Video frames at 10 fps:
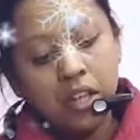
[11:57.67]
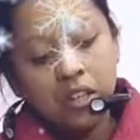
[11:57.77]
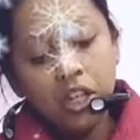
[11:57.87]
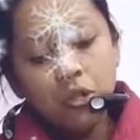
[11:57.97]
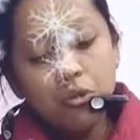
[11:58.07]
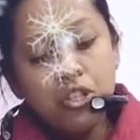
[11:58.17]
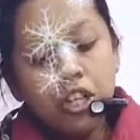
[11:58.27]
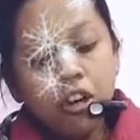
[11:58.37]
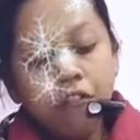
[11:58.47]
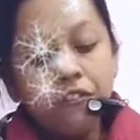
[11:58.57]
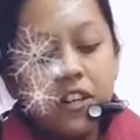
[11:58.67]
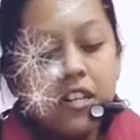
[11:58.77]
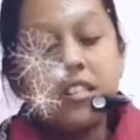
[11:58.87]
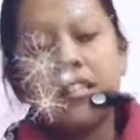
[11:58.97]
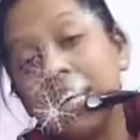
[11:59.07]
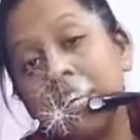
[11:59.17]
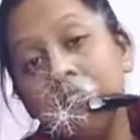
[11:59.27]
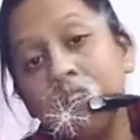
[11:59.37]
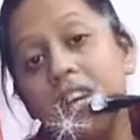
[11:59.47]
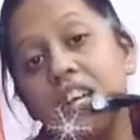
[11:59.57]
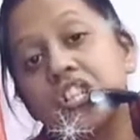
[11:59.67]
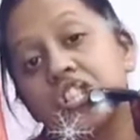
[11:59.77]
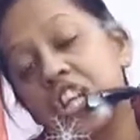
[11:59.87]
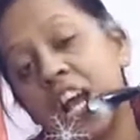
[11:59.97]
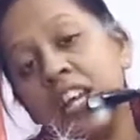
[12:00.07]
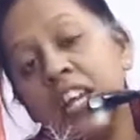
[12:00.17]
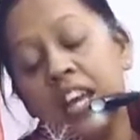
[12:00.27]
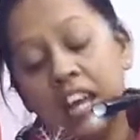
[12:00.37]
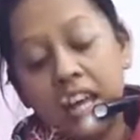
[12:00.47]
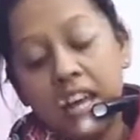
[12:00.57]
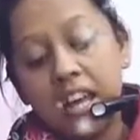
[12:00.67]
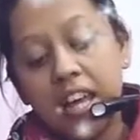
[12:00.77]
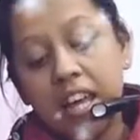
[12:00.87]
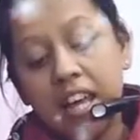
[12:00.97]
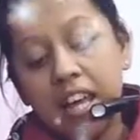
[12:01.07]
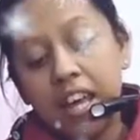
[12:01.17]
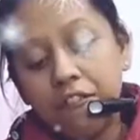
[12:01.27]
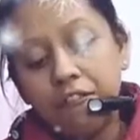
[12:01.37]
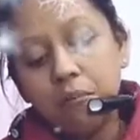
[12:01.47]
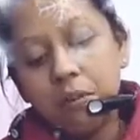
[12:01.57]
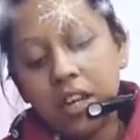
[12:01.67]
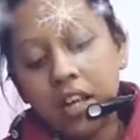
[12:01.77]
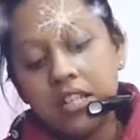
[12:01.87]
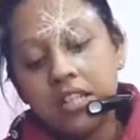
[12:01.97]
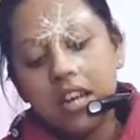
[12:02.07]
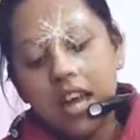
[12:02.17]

The Eugenie of first scene is shy, effeminate